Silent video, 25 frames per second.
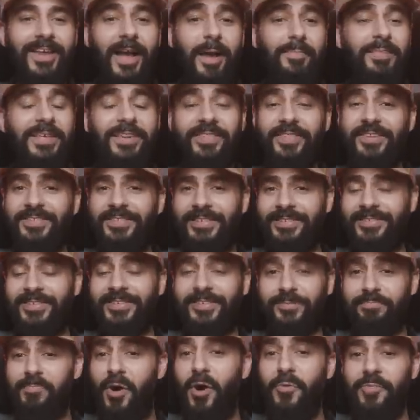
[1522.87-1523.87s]
I mean, there's
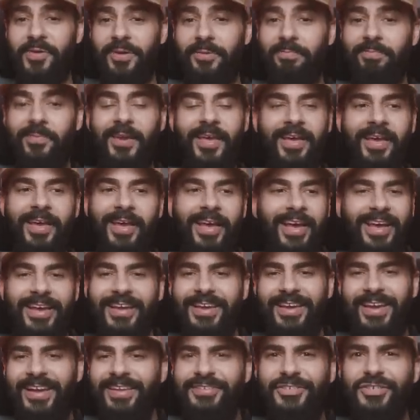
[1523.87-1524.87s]
this moment,
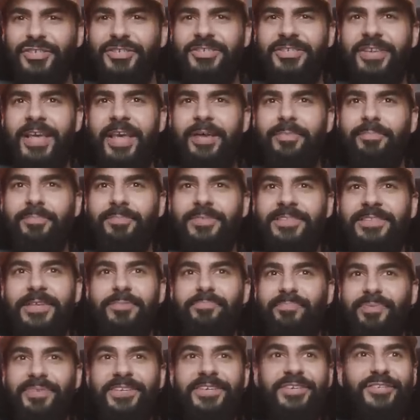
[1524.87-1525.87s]
it's just him
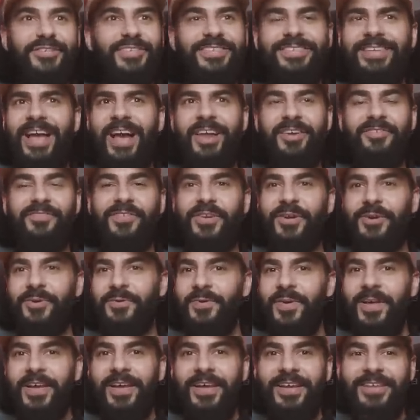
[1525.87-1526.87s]
simply just kind of, you
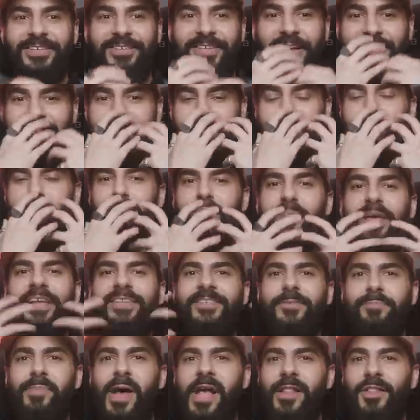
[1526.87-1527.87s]
know, he's got this
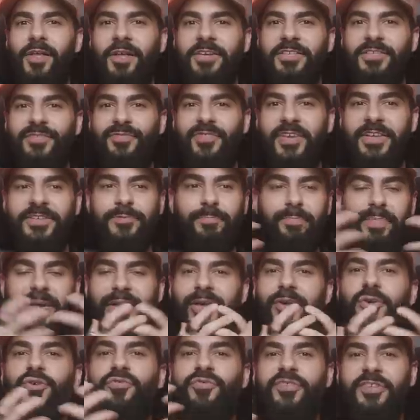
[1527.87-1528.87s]
big smile on his face,
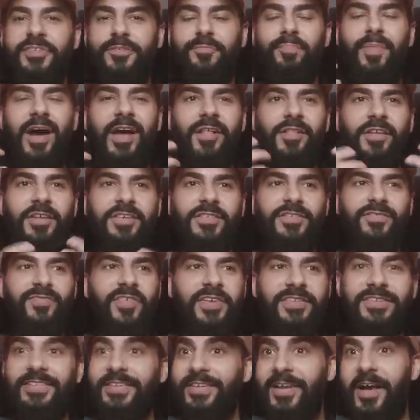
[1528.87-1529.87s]
big goofy smile on his
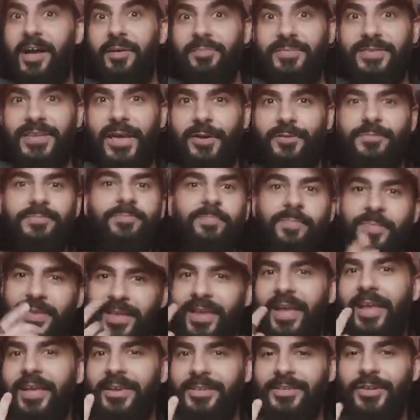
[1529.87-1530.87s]
face. He comes out
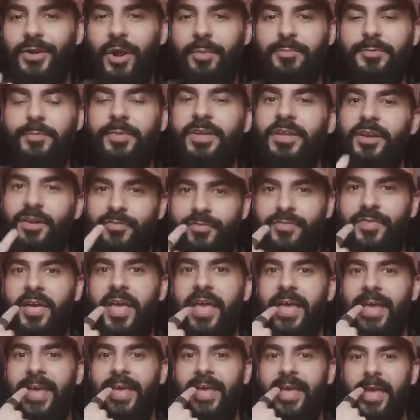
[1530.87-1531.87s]
and, you know, I'm speaking of
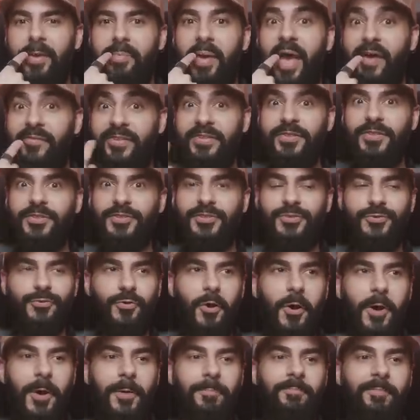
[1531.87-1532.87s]
him having the
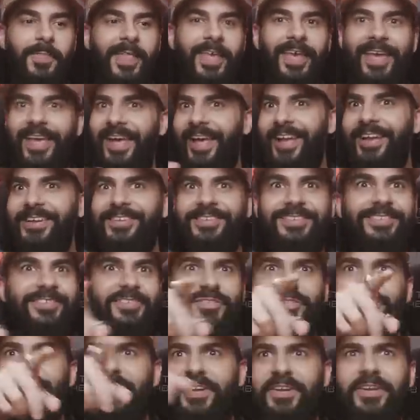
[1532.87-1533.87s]
straw, and he's
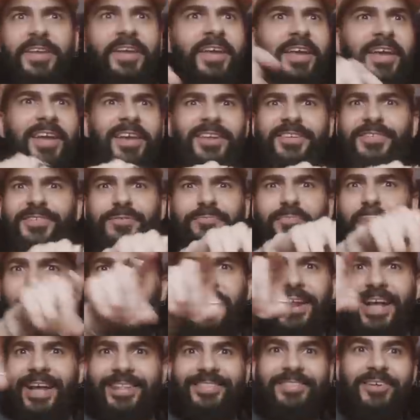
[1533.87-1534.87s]
just like, he's just
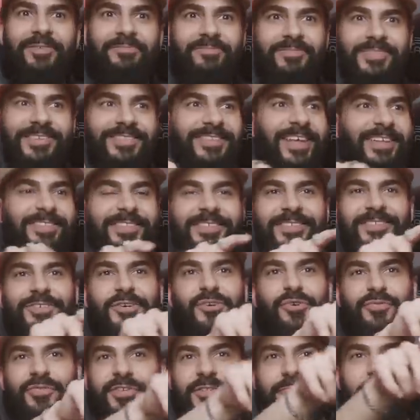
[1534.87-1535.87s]
pointing at them. He's got this
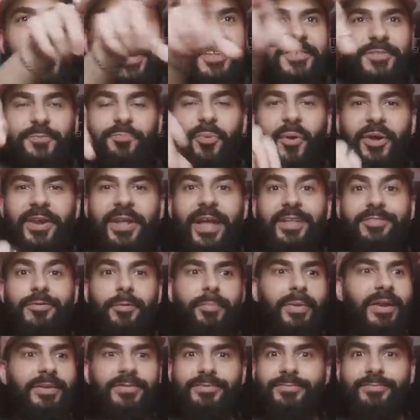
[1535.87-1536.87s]
goofy smile, he's pointing at
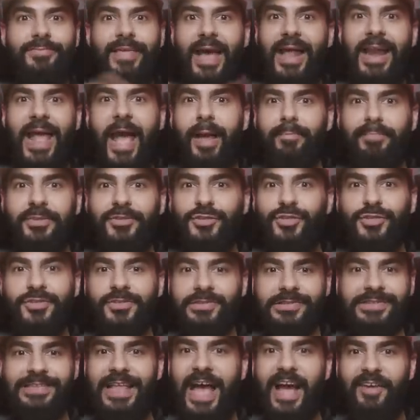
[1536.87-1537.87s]
them, and that had me
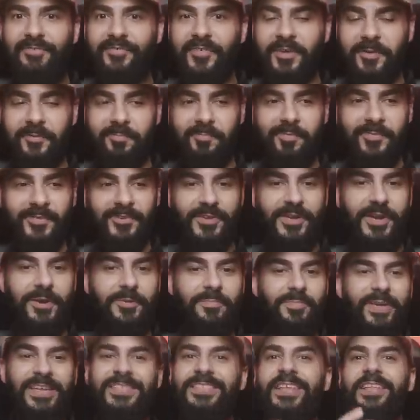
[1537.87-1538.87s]
just laughing, you
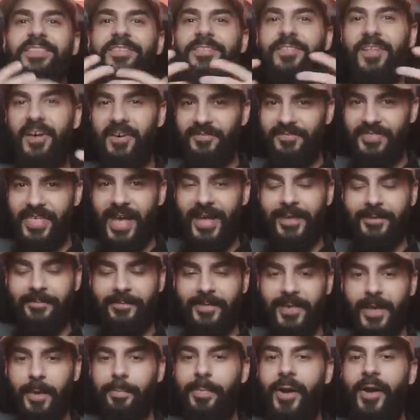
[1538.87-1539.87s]
know, because I love that.
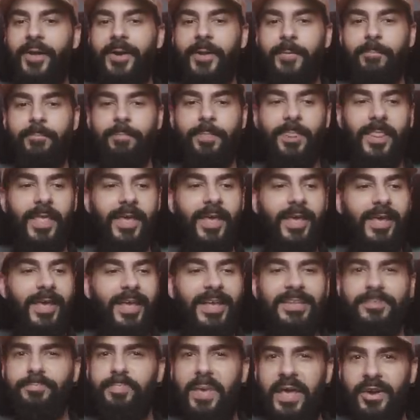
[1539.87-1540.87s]
about him,
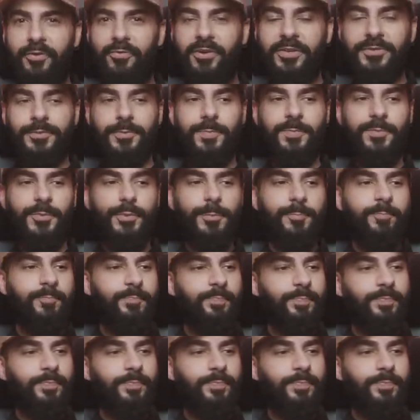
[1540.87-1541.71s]
his mannerisms.